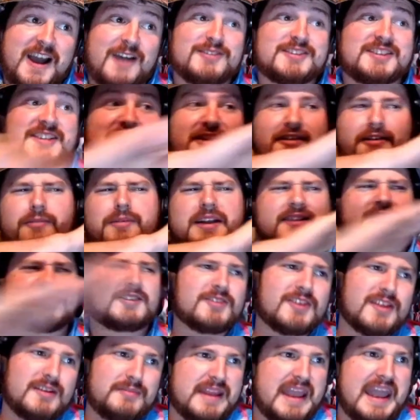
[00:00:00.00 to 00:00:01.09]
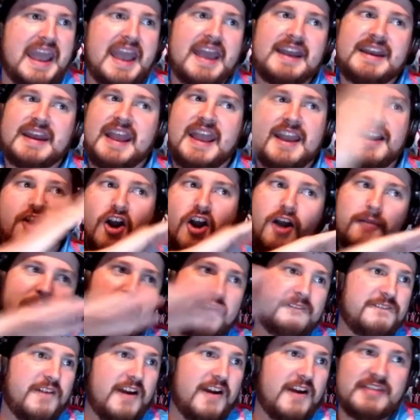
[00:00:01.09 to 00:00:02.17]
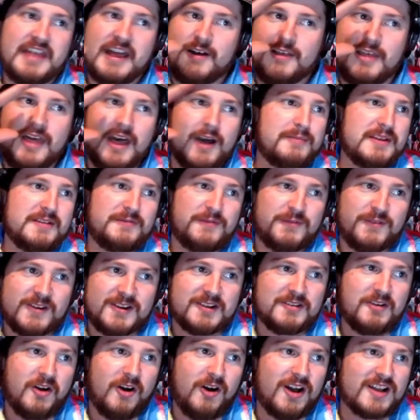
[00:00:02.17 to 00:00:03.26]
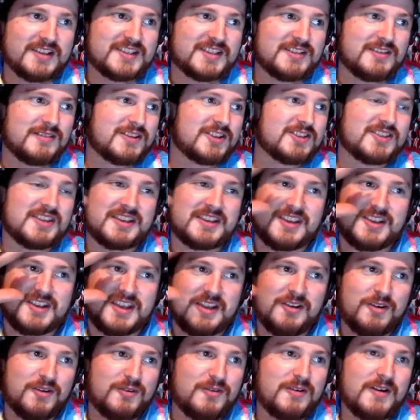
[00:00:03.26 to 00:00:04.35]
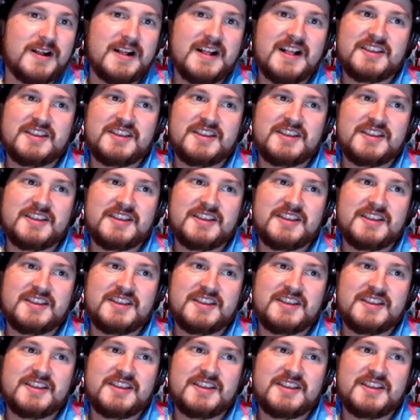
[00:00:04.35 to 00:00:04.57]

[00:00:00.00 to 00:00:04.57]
I was thinking, oh, I guess there's gonna be a hand-to-hand combat fight. That'll, that'll be freaking awesome, because, like, you kill...